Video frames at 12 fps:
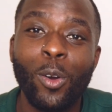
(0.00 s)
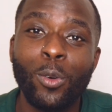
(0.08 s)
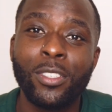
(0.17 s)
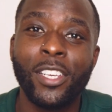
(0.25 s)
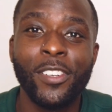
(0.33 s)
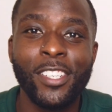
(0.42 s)

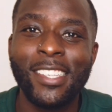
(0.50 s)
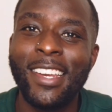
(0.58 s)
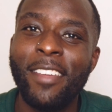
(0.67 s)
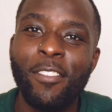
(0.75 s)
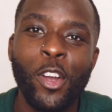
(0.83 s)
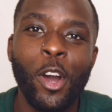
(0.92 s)
Also, just
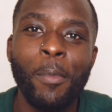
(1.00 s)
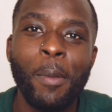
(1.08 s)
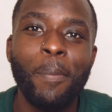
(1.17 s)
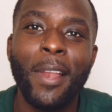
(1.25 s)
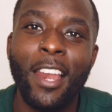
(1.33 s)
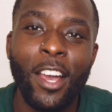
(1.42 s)
leave a
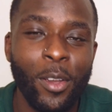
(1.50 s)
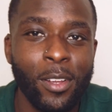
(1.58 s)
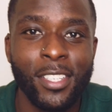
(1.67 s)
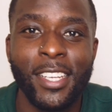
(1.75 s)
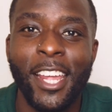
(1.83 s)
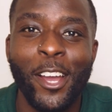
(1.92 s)
comment below.
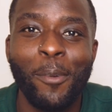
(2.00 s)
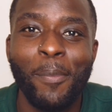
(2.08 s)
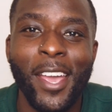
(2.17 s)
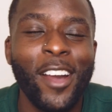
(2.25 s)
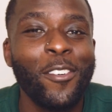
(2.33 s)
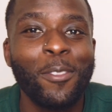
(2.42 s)
It's going to help
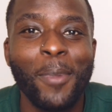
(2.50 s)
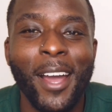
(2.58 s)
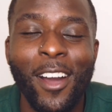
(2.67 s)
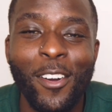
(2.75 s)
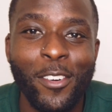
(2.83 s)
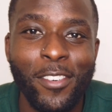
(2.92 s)
me out with
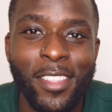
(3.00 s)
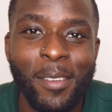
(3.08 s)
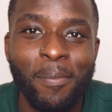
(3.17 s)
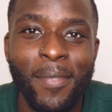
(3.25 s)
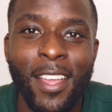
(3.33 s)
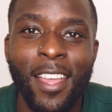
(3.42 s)
my
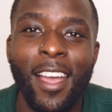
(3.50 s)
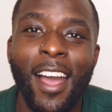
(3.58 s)
algorithm.